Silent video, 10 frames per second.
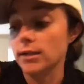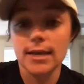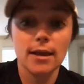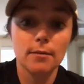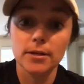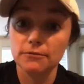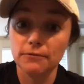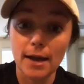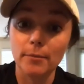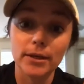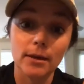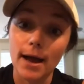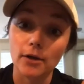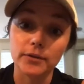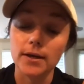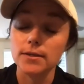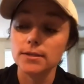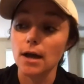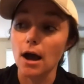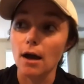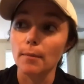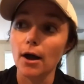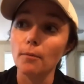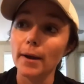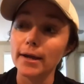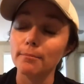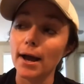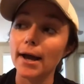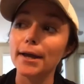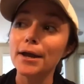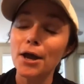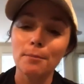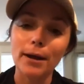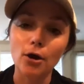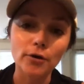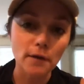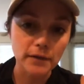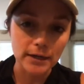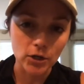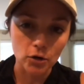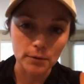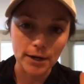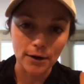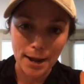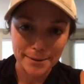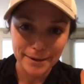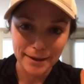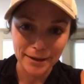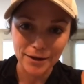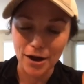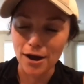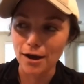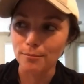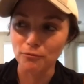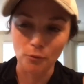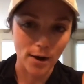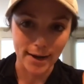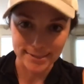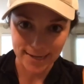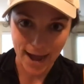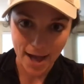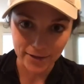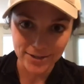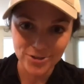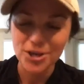to him and his family about this. Albeit my own athletic career ending before I got to college.